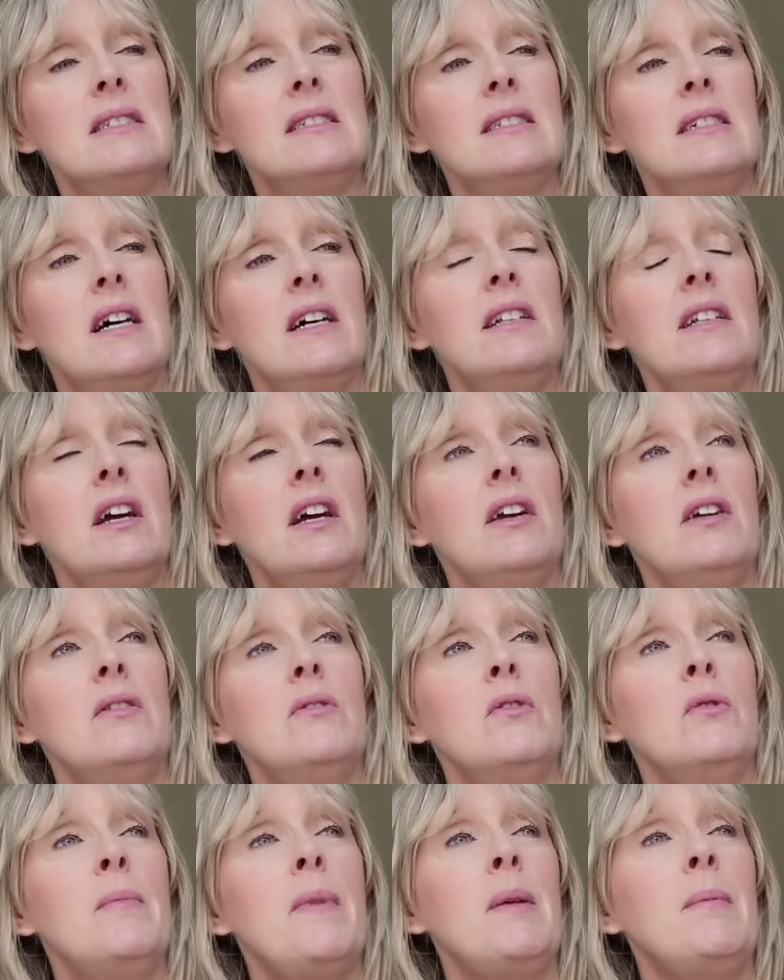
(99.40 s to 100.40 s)
I know.
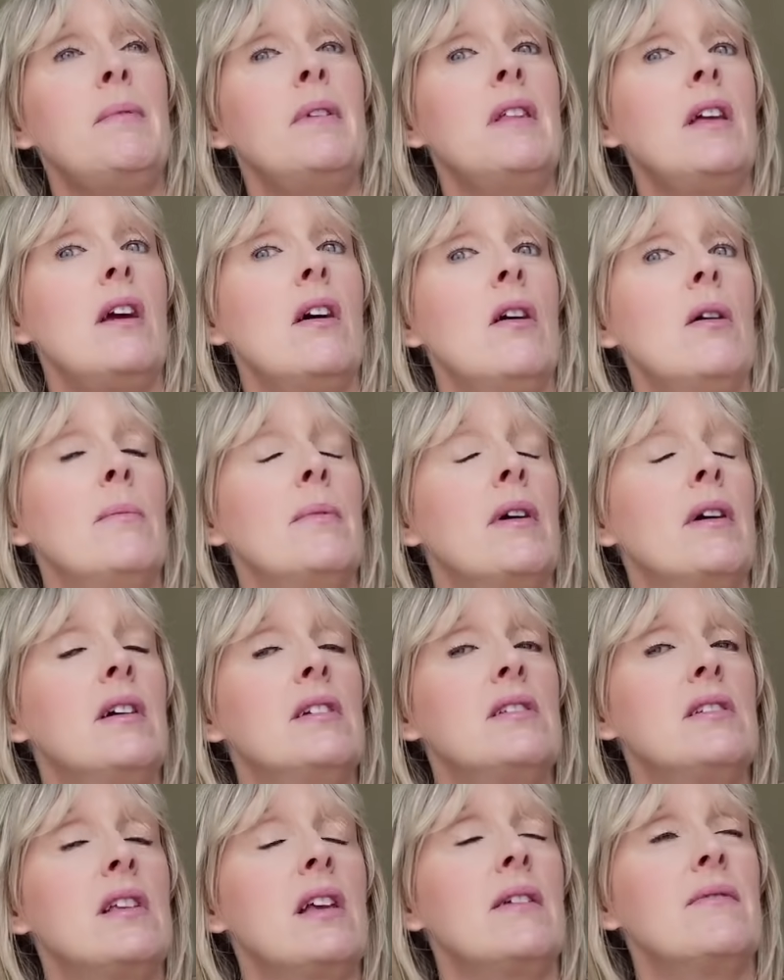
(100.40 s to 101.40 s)
Or maybe they are, but I
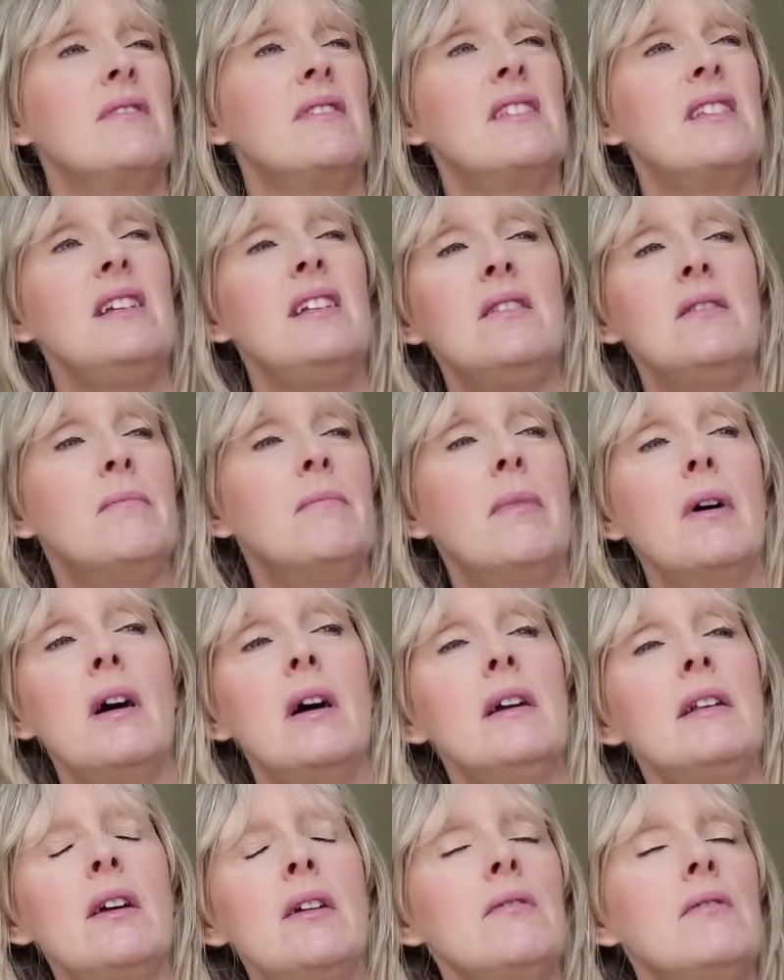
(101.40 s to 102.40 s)
just haven't seen them. But
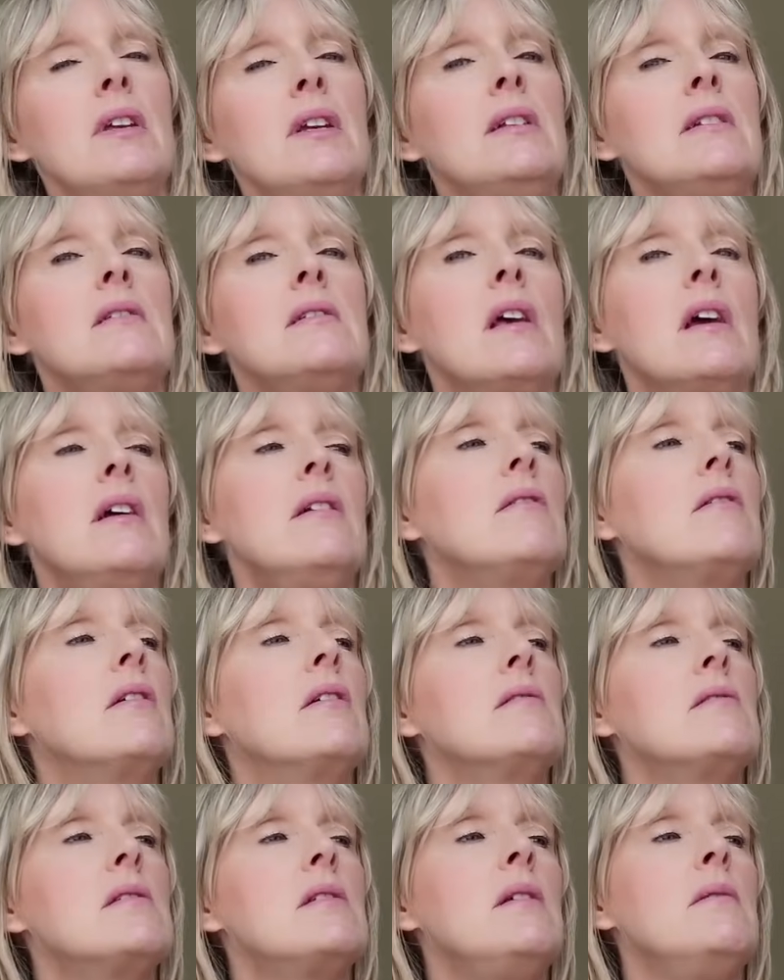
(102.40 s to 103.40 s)
I don't think so.
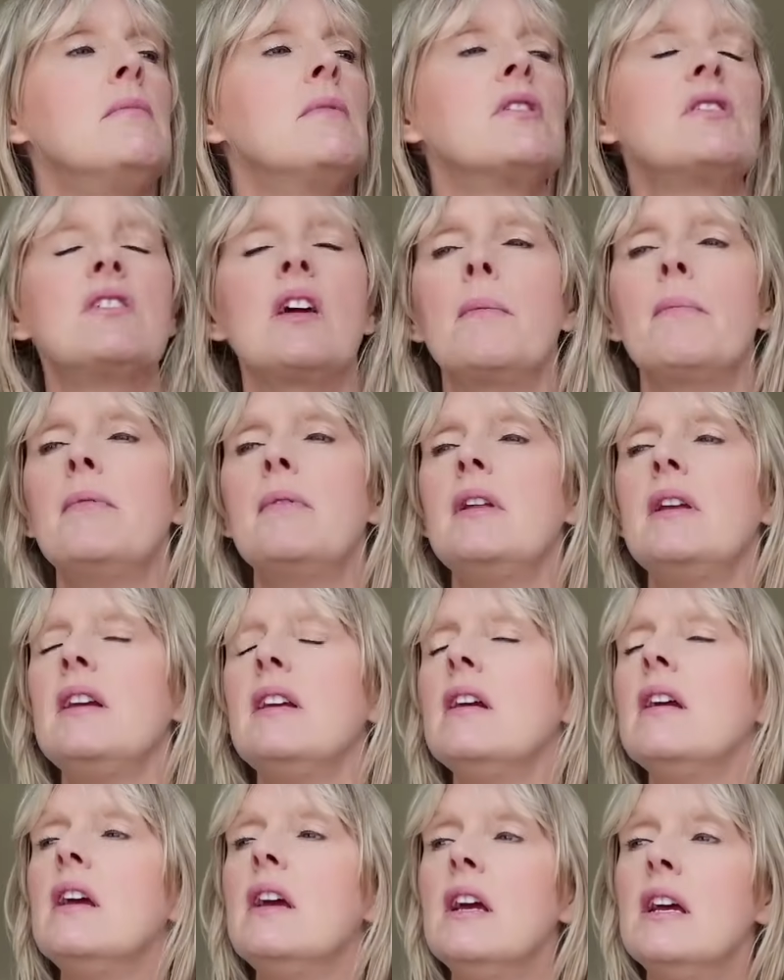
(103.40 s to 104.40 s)
Can't see much
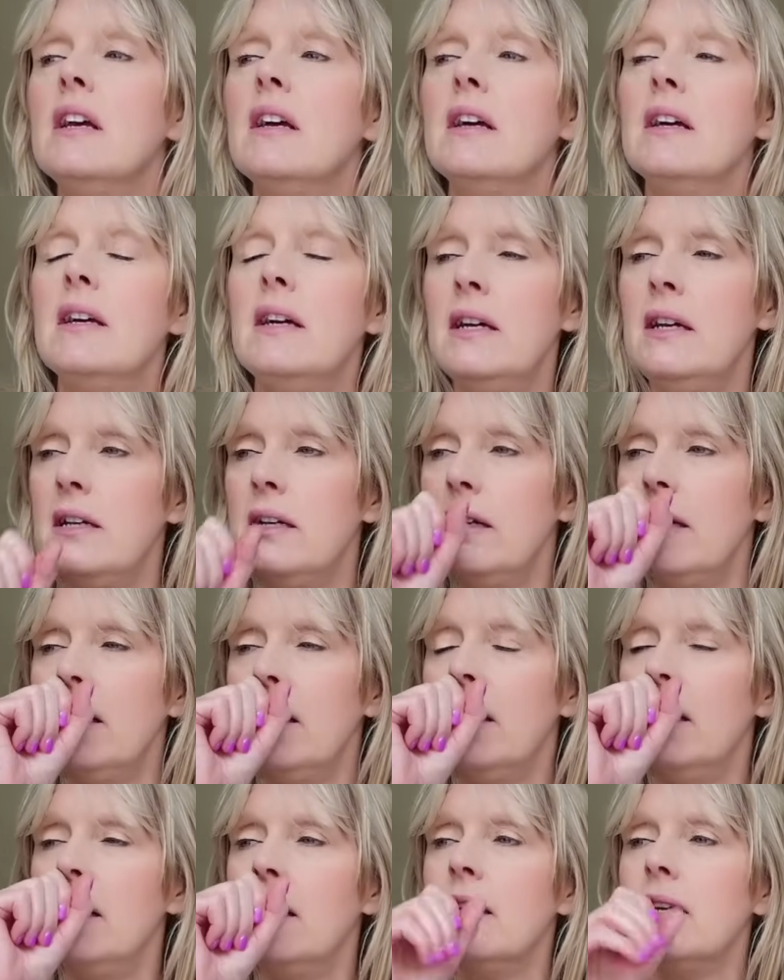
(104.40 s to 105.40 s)
happening.
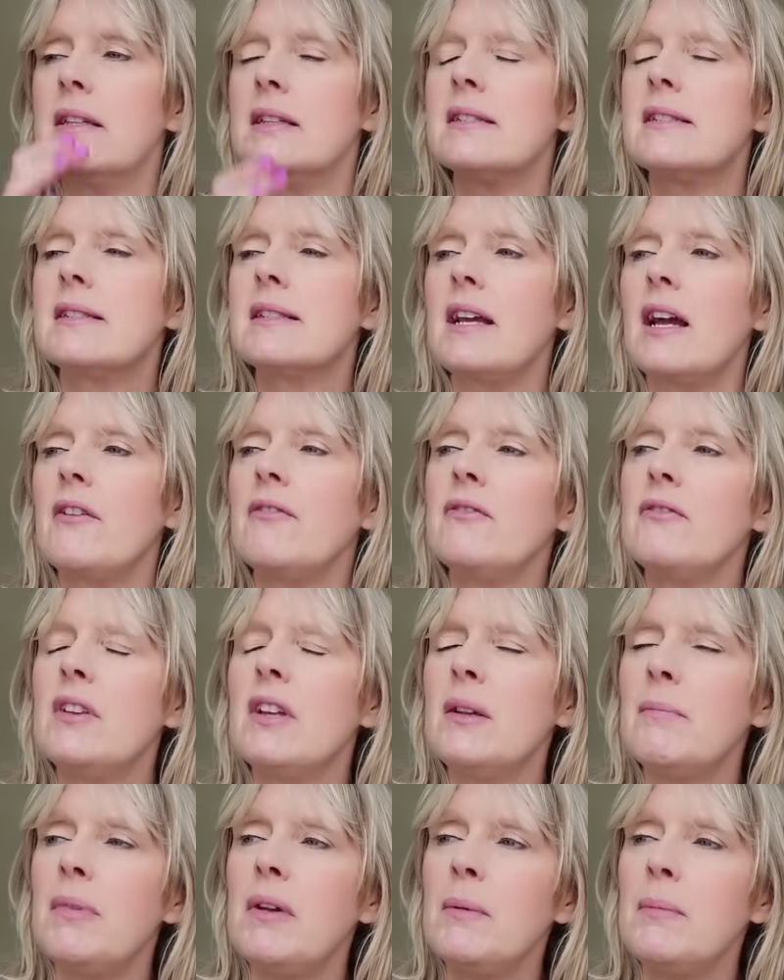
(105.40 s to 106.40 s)
The
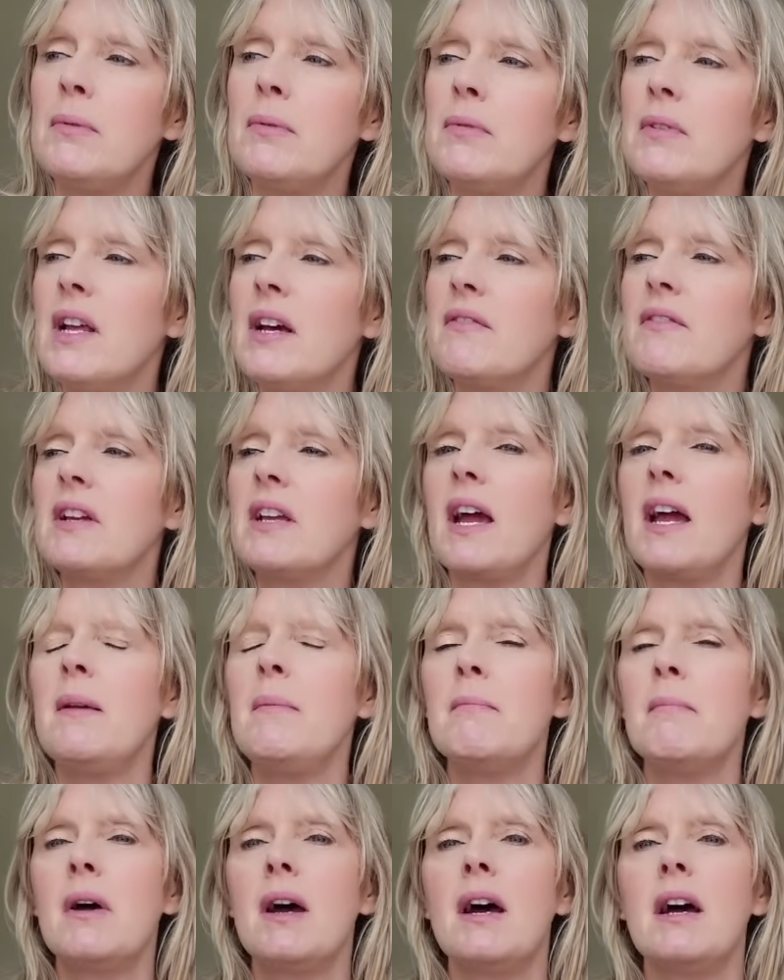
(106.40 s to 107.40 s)
scaffolding people never
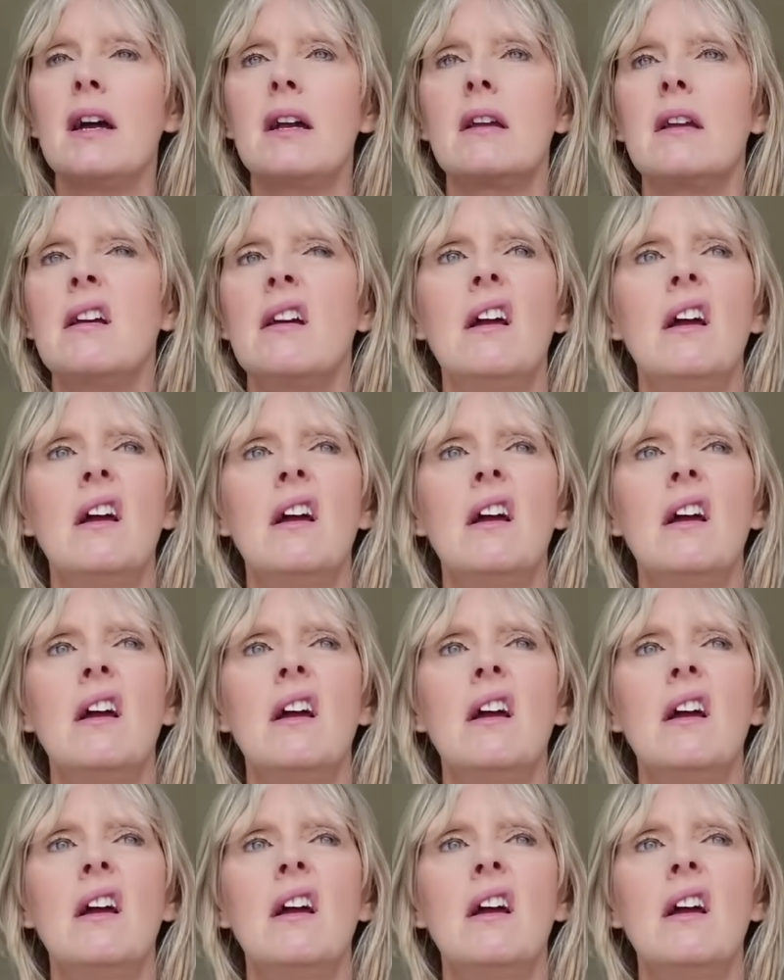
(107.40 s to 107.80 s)
came back.